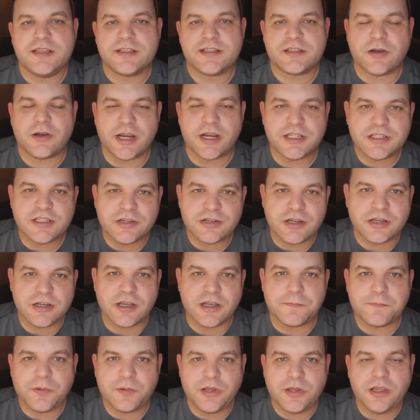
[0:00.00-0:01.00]
So I took
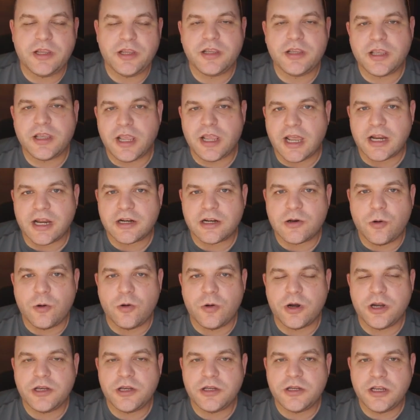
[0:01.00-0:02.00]
a peek at
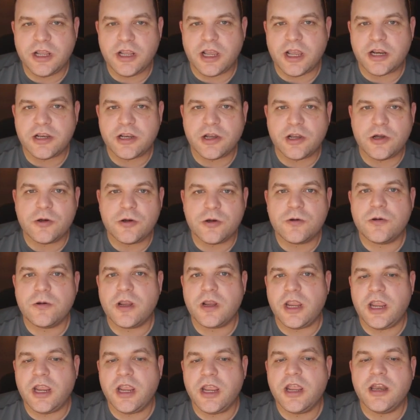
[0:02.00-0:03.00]
CoinGecko
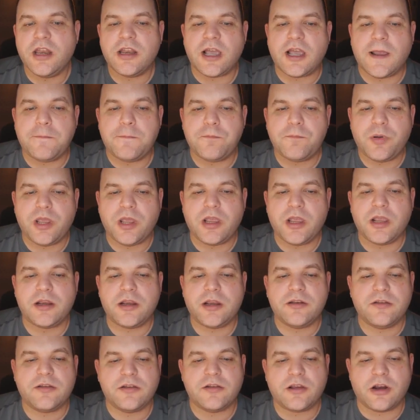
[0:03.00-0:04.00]
and I
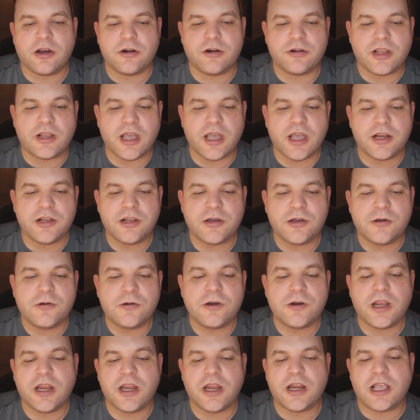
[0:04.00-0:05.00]
picked
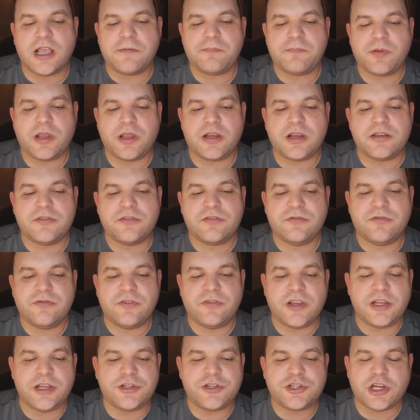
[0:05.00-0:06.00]
Cardano and I picked
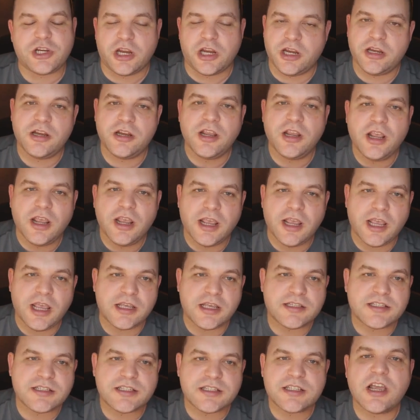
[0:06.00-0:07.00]
VeChain
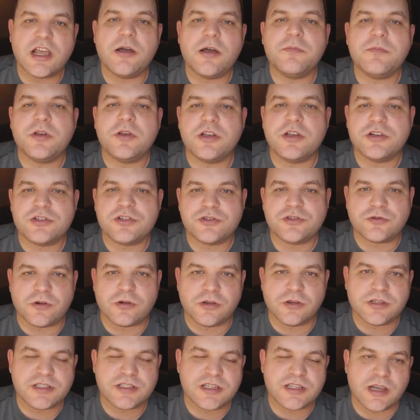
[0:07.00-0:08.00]
as some
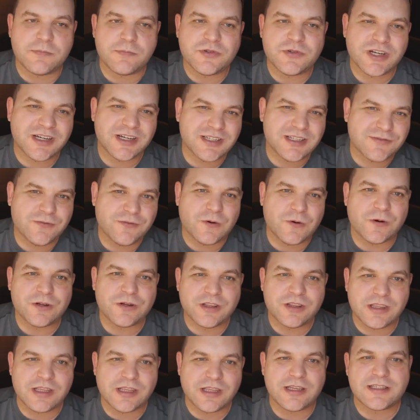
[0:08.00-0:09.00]
control subjects
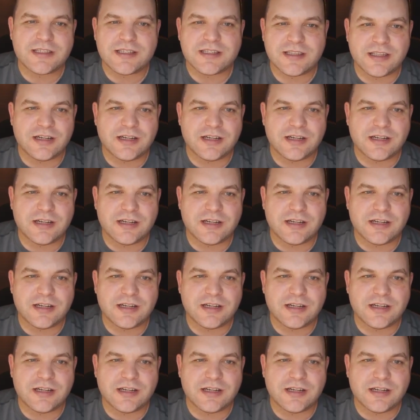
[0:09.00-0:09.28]
for this